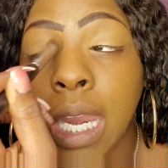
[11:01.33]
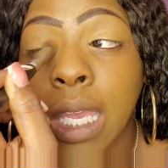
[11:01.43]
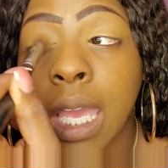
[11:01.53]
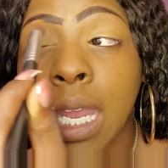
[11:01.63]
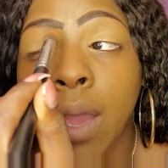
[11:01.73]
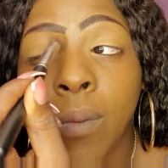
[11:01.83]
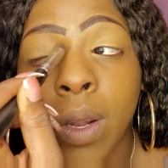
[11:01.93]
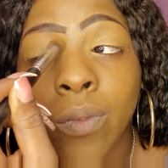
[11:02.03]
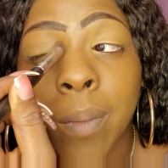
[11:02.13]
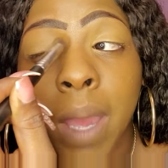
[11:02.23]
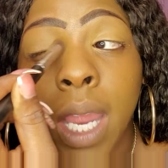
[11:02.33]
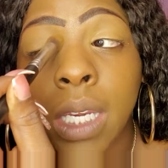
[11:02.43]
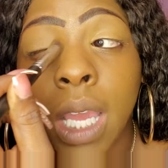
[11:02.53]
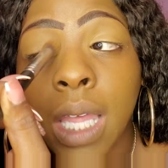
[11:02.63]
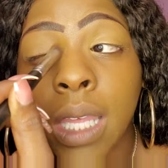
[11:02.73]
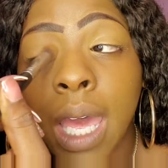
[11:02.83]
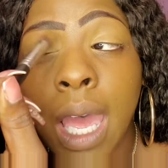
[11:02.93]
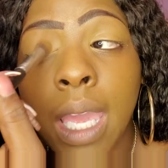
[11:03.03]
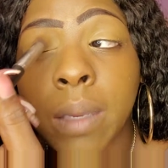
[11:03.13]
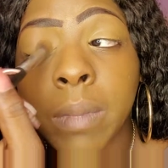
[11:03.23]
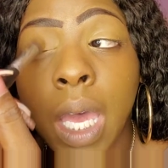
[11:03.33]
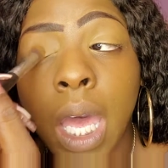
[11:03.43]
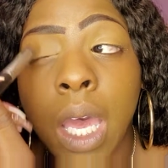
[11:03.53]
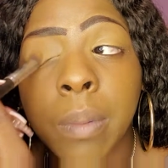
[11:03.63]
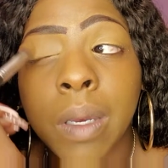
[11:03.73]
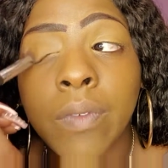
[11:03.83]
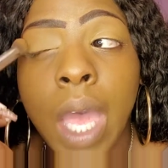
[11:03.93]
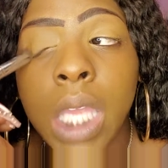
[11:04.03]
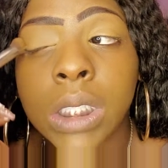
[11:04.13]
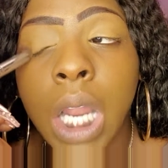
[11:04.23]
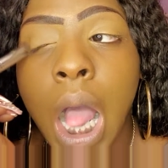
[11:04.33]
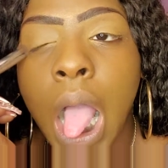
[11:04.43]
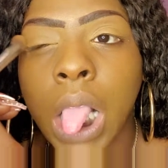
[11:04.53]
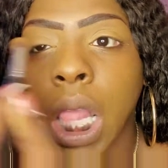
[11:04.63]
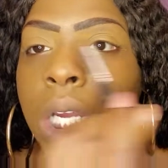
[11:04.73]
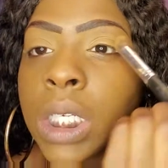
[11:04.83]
again, I want to remind y'all that I am not a professional.